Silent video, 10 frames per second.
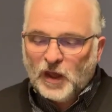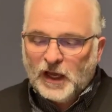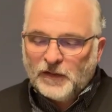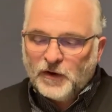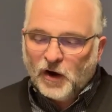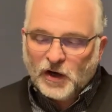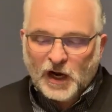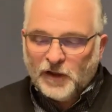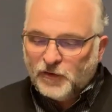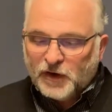There
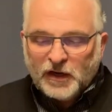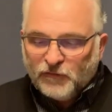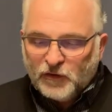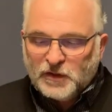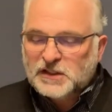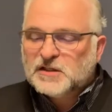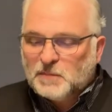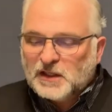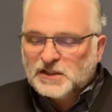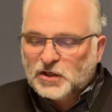are other influences,
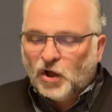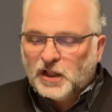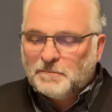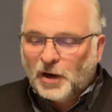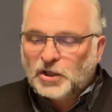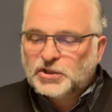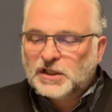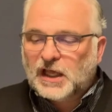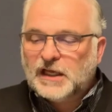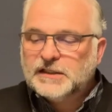but let's call it
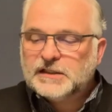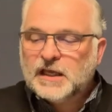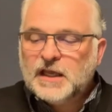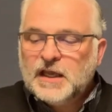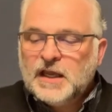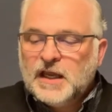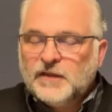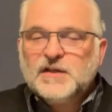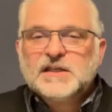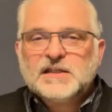marginalized.
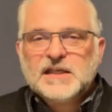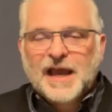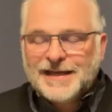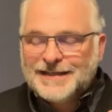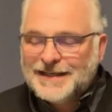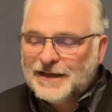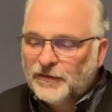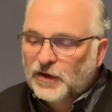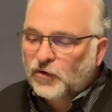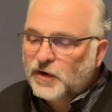And this is the idea
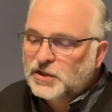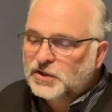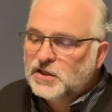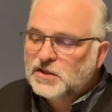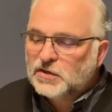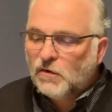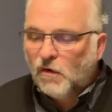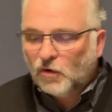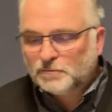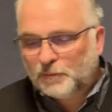that Christians who
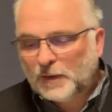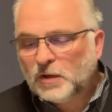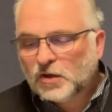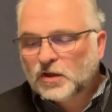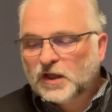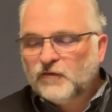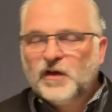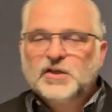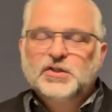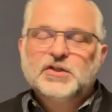hold biblical
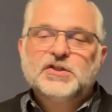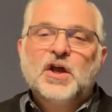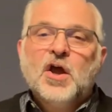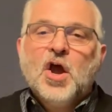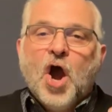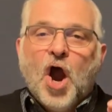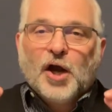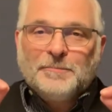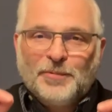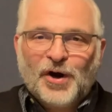convictions
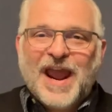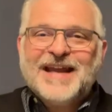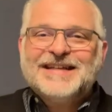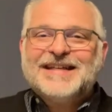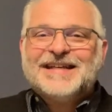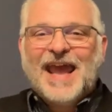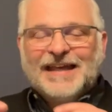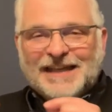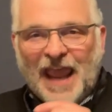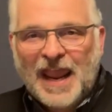are branded
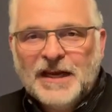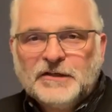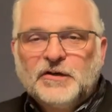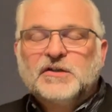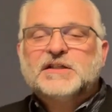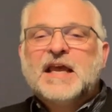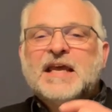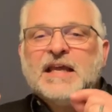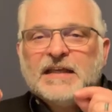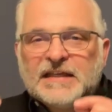as haters
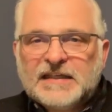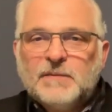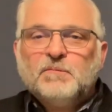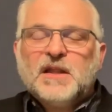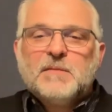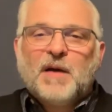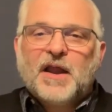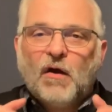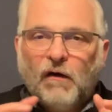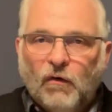simply
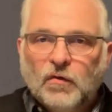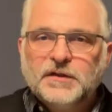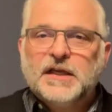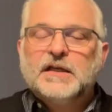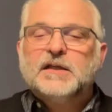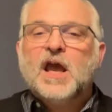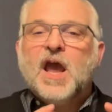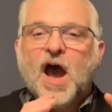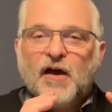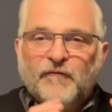by holding
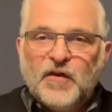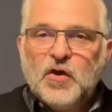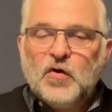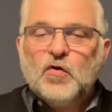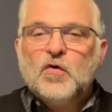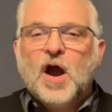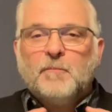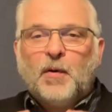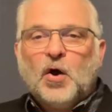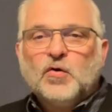a view
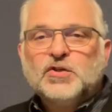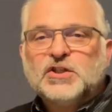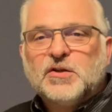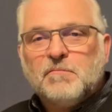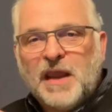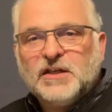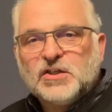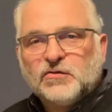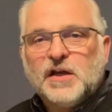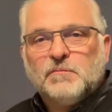opposed to
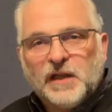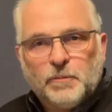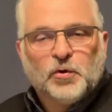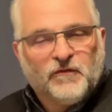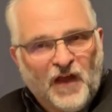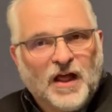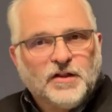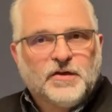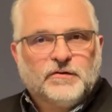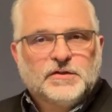mainstream liberal
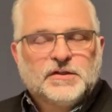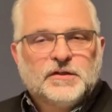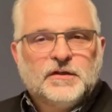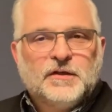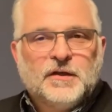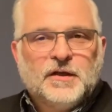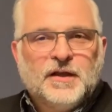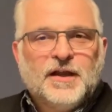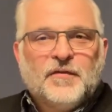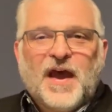values.
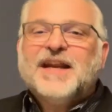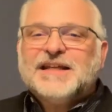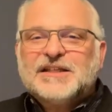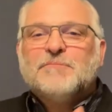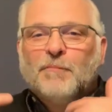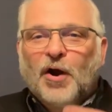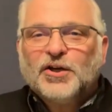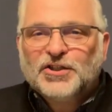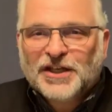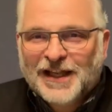That is the
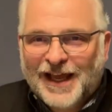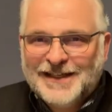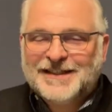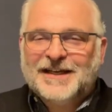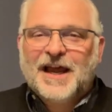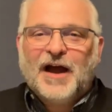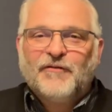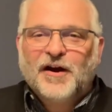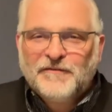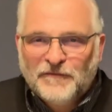marginalizing
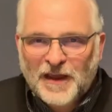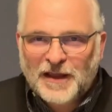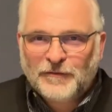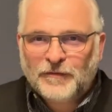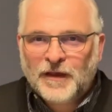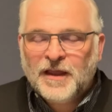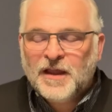of our faith.